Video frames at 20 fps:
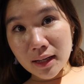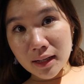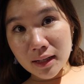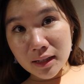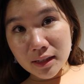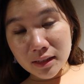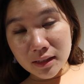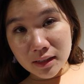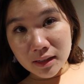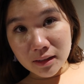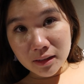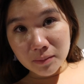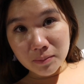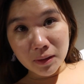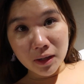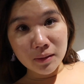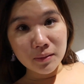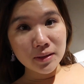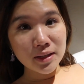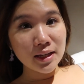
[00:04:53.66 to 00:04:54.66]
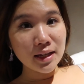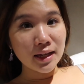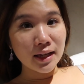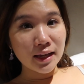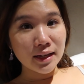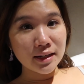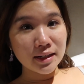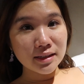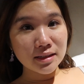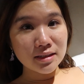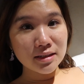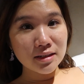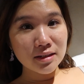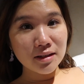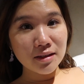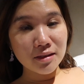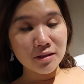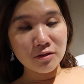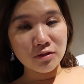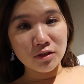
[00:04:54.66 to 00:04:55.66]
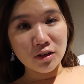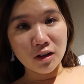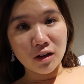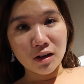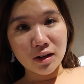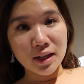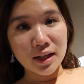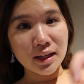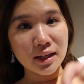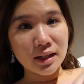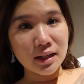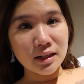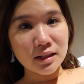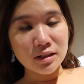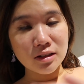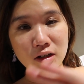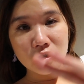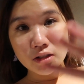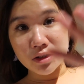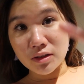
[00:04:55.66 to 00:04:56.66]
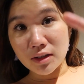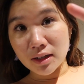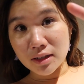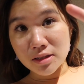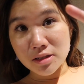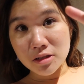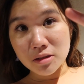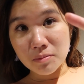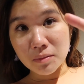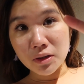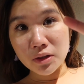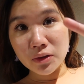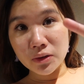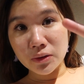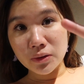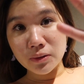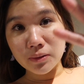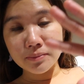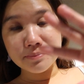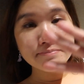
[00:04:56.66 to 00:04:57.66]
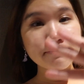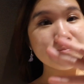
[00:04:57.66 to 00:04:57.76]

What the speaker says: I'm gonna probably edit the vlog and talk to you guys tomorrow.